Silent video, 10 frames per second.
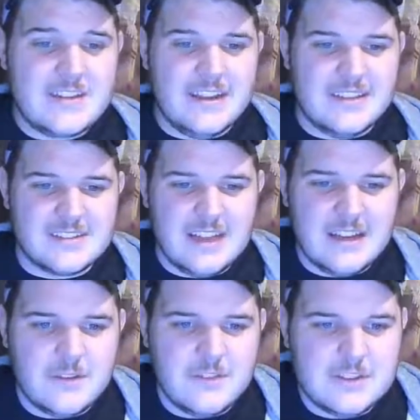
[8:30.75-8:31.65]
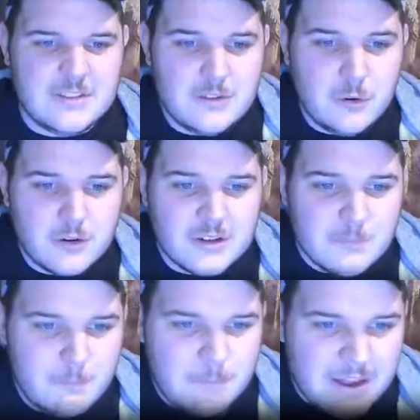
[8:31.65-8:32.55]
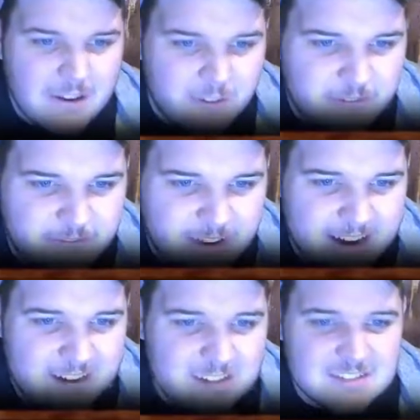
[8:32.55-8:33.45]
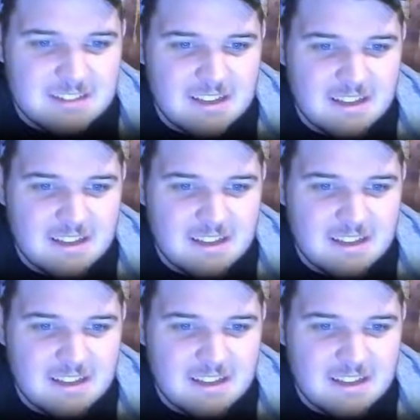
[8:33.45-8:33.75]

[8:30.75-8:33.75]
and the sound of a dolorous bell fills